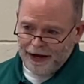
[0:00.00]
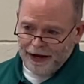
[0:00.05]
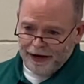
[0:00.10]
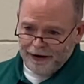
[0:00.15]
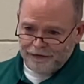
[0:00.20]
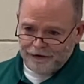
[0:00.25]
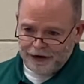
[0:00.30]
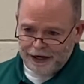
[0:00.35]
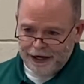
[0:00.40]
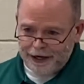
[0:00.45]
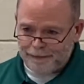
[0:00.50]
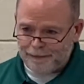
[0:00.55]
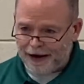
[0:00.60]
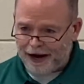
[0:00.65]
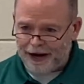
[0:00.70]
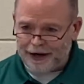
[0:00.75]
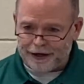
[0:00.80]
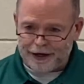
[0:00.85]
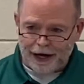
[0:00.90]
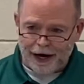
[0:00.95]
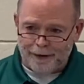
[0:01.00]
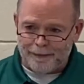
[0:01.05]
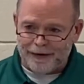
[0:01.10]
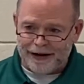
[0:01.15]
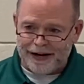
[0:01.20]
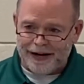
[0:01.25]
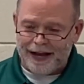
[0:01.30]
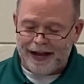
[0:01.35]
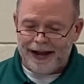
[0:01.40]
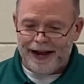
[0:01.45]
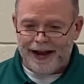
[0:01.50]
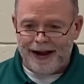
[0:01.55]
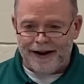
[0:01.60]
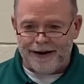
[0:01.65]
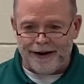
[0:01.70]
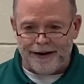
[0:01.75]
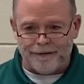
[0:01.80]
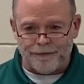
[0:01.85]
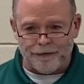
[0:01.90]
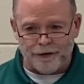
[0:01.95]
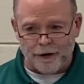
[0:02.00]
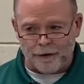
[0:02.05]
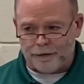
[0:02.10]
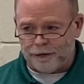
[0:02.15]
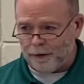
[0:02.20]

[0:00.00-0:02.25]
of Nehemiah coming and, and, the,